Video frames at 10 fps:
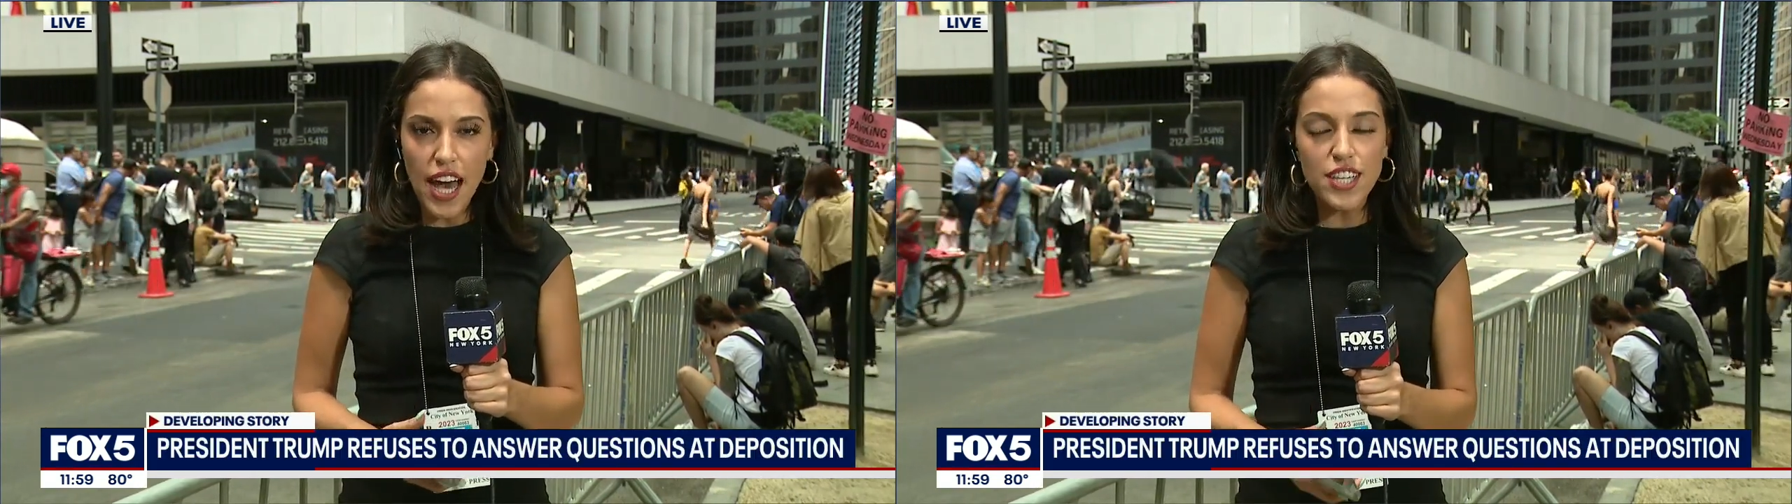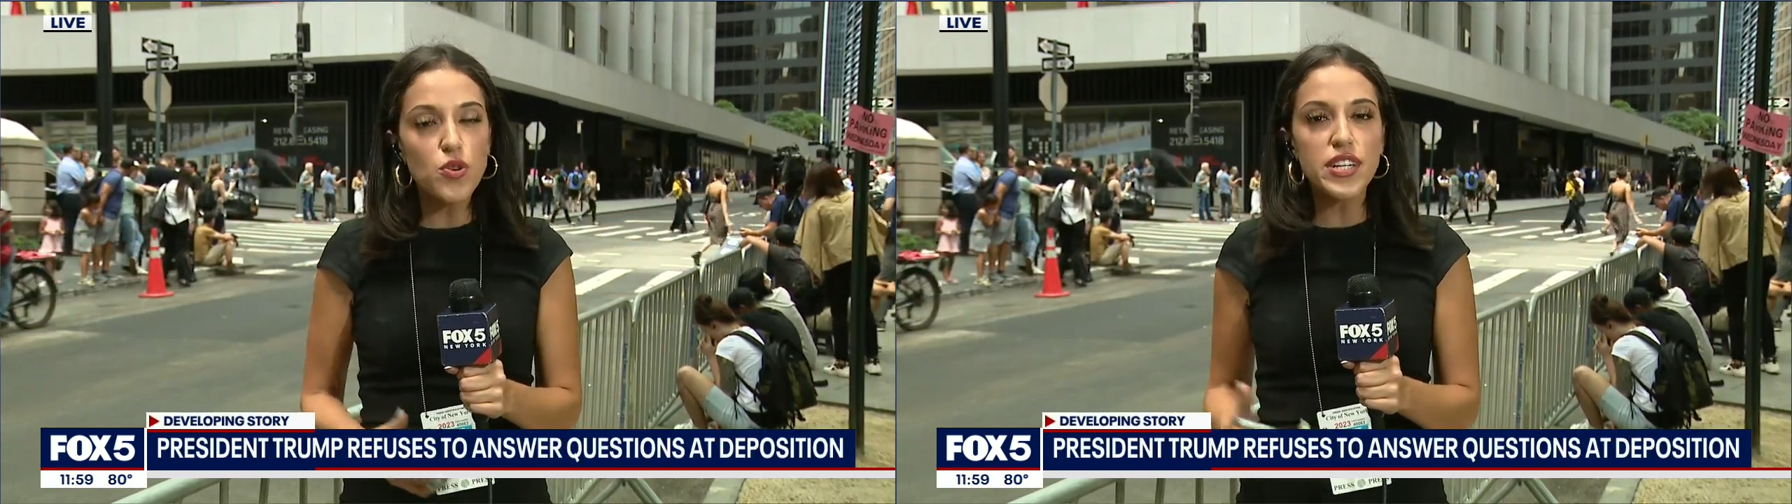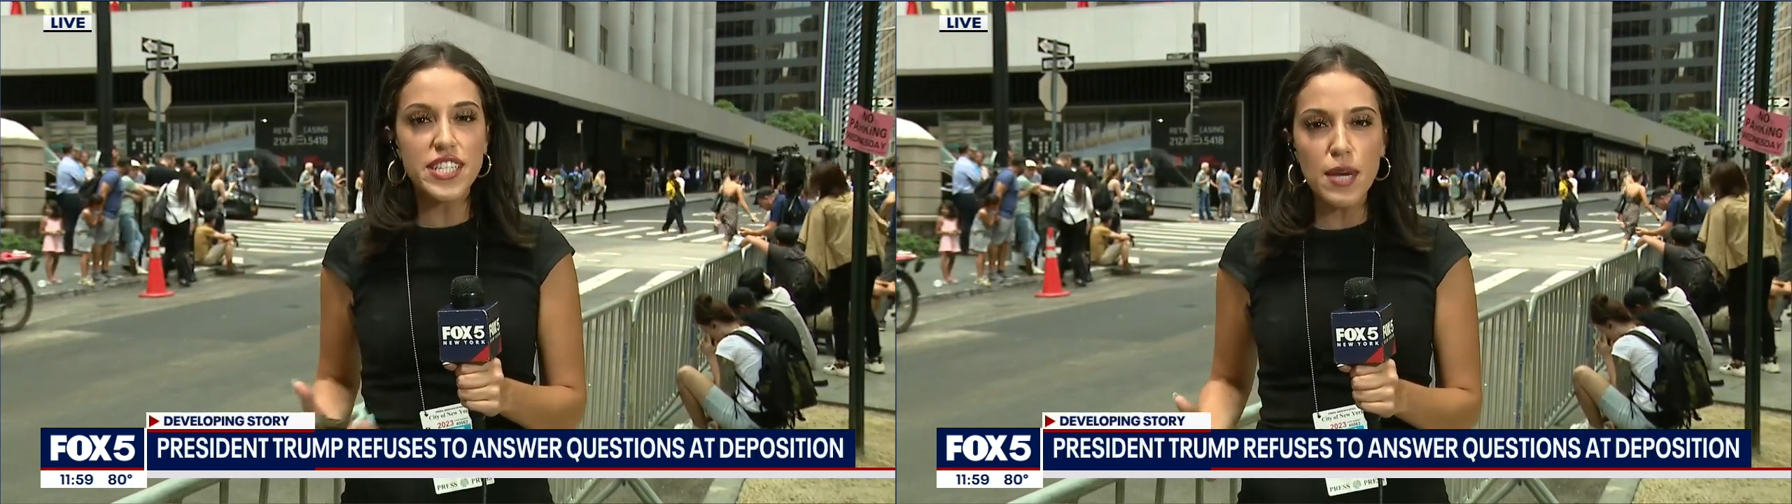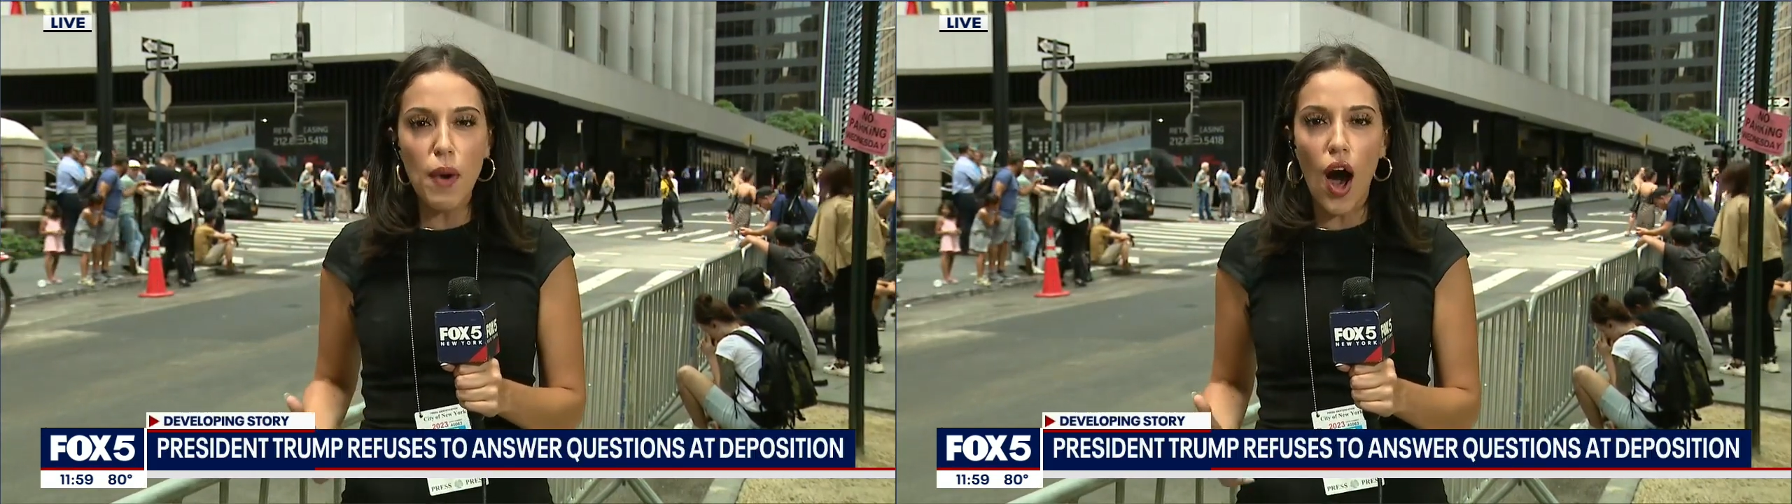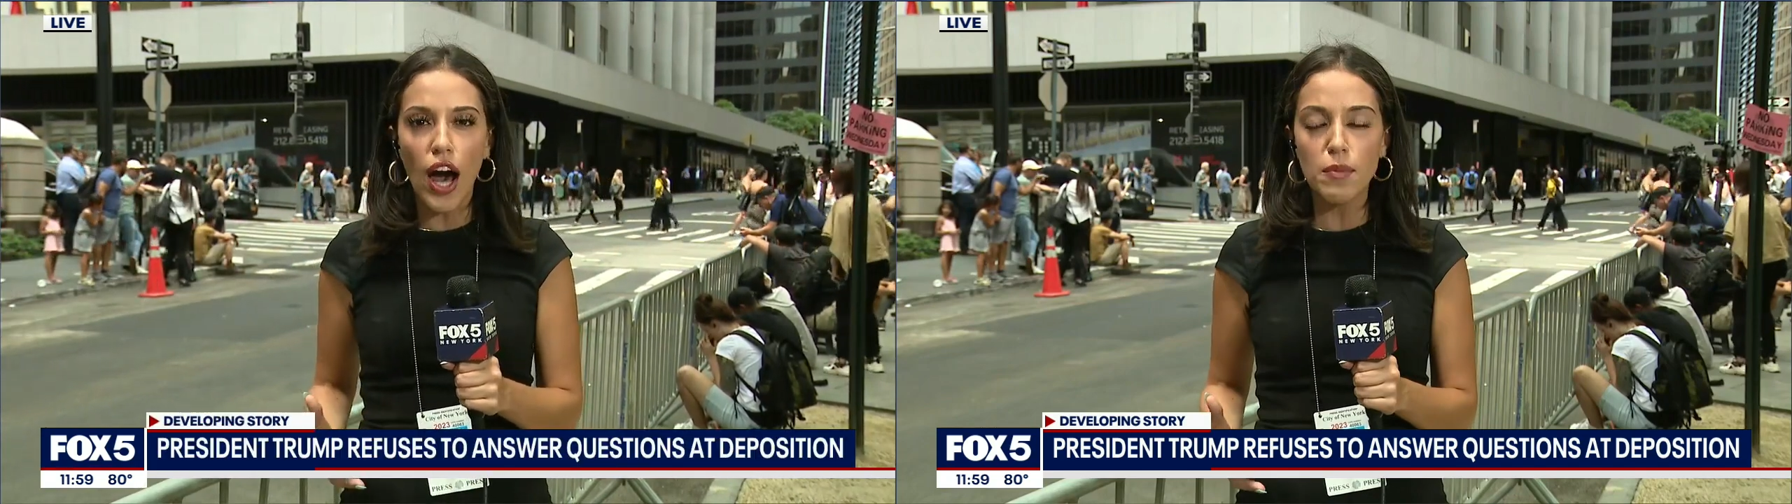As you can see
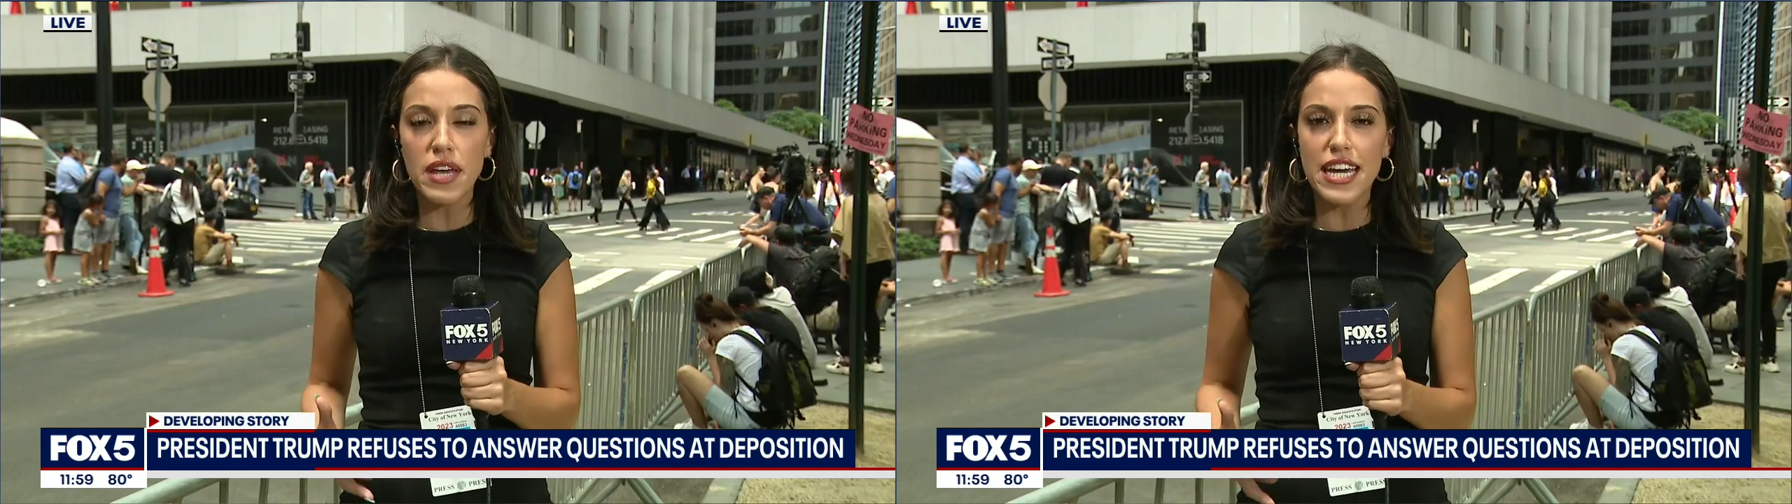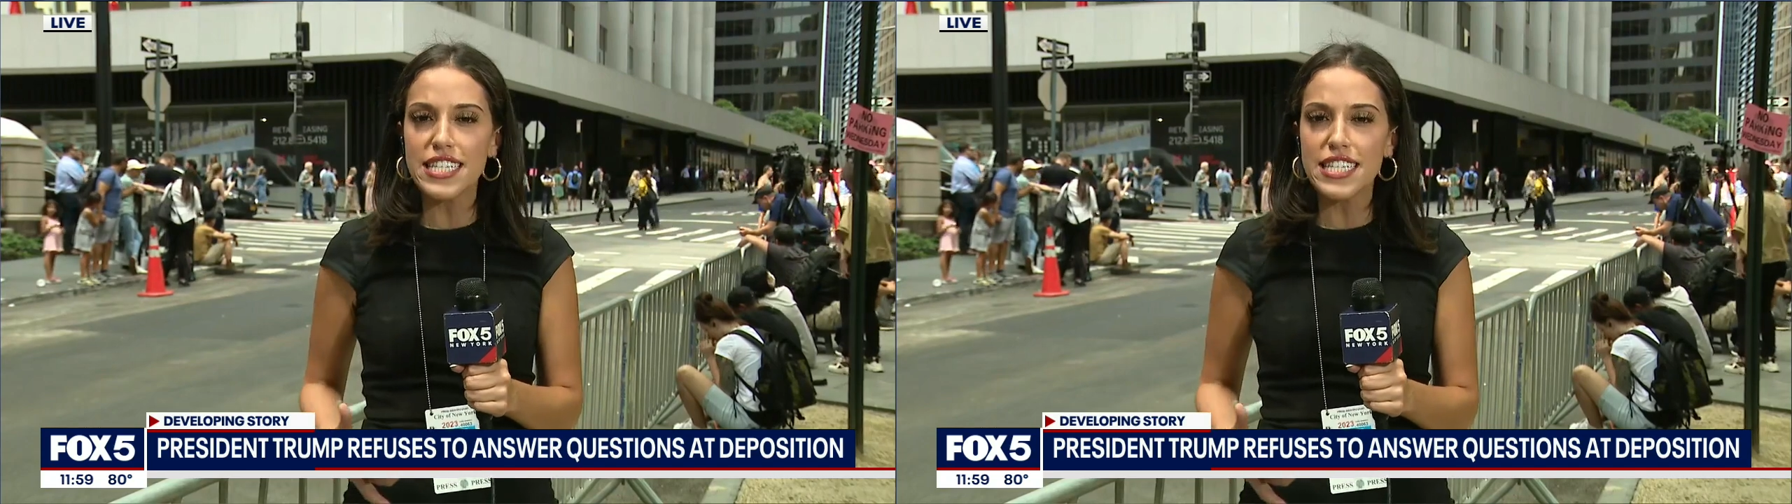behind me,